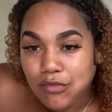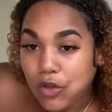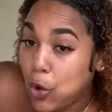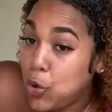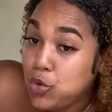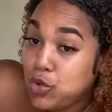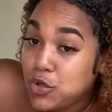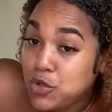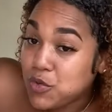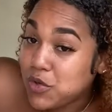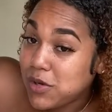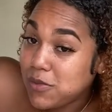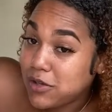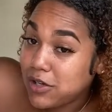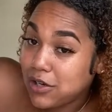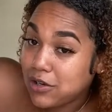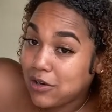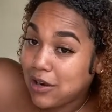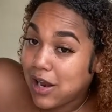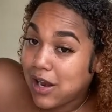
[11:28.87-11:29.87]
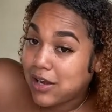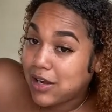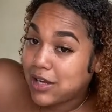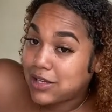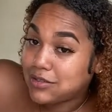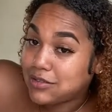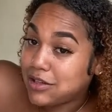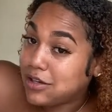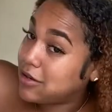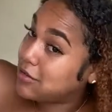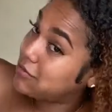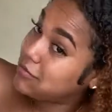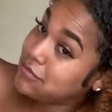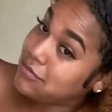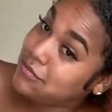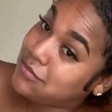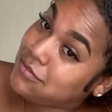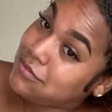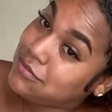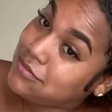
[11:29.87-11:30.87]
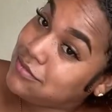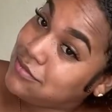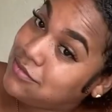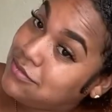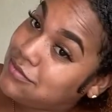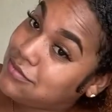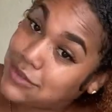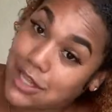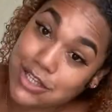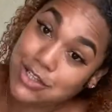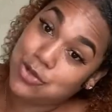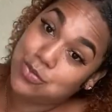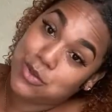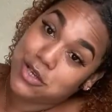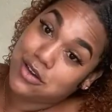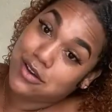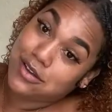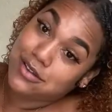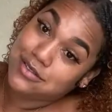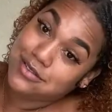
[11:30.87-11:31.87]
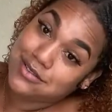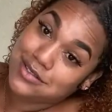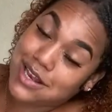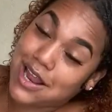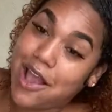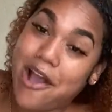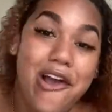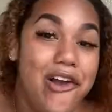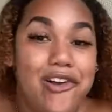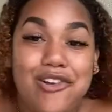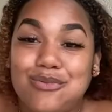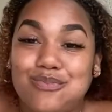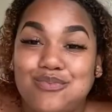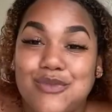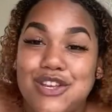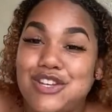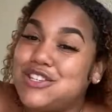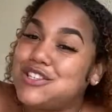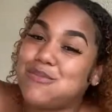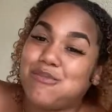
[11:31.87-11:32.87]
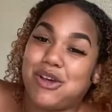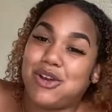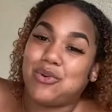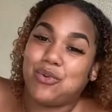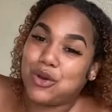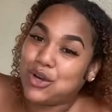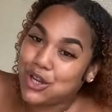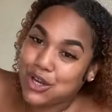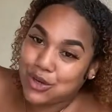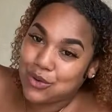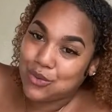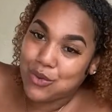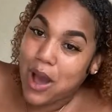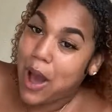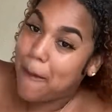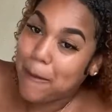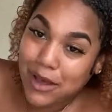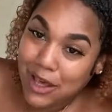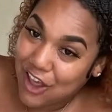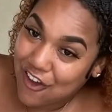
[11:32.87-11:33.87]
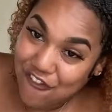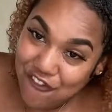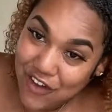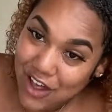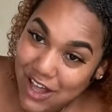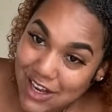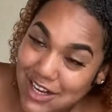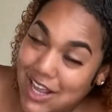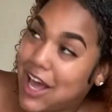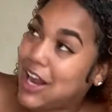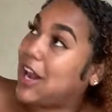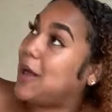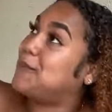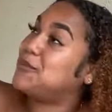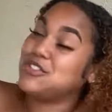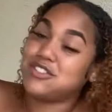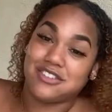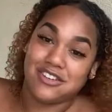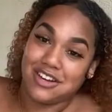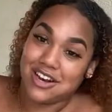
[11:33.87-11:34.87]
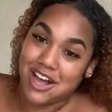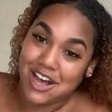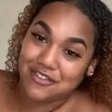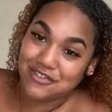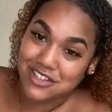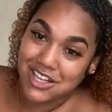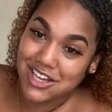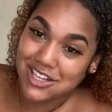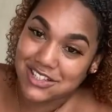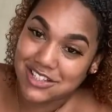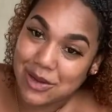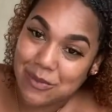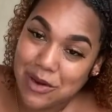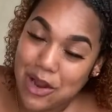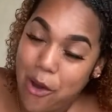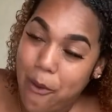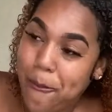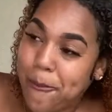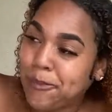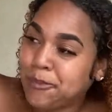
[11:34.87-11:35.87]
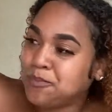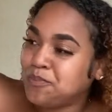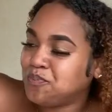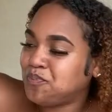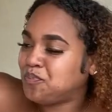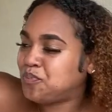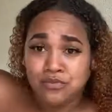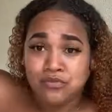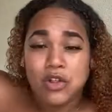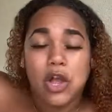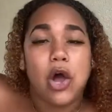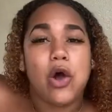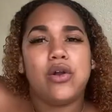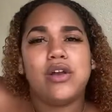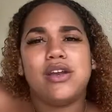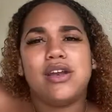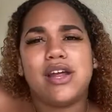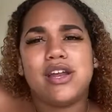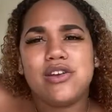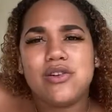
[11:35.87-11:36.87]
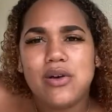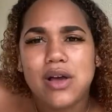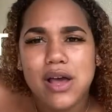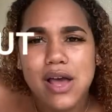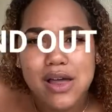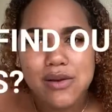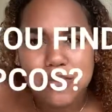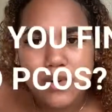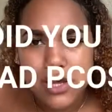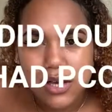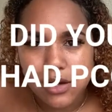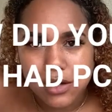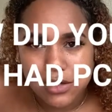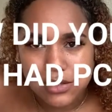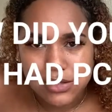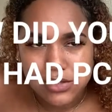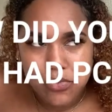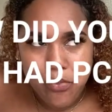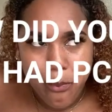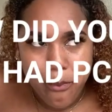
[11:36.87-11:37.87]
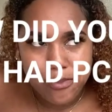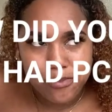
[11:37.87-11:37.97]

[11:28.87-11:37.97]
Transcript: Who knows what I'm gonna look like next year? Thank you, Pcos. Like, it doesn't matter what I do, I'm gonna get fat and I'm just gonna have to accept that. How did I know I had Pcos?